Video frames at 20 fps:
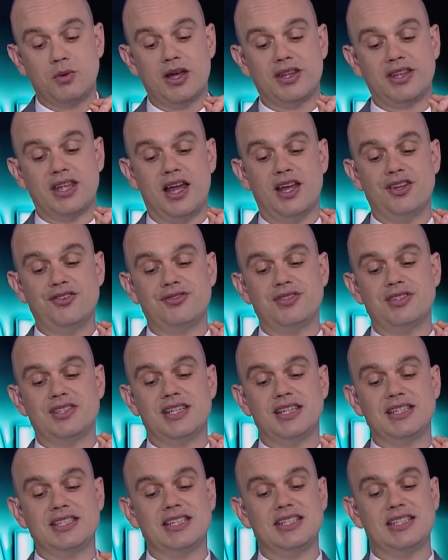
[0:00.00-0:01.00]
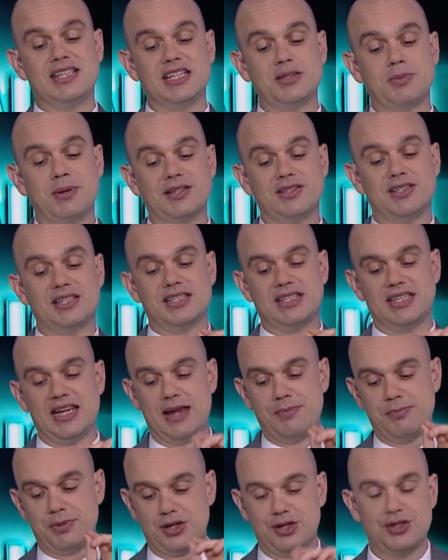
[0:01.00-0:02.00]
worth
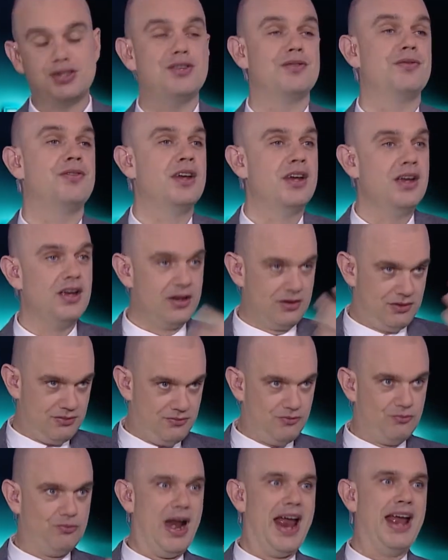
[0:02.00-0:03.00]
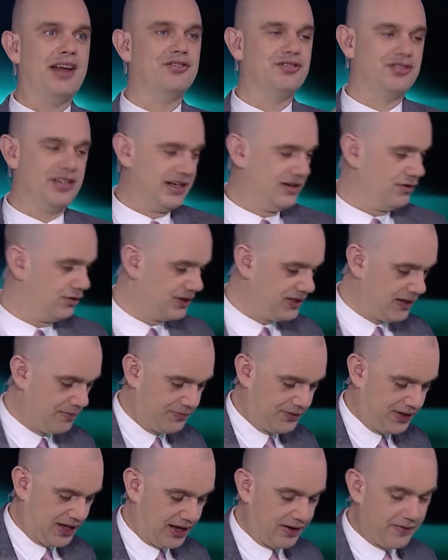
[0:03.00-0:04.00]
£166.68 because of rounding or
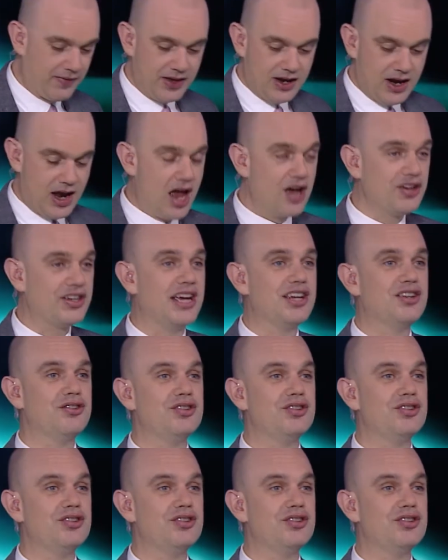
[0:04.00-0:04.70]
something. OK,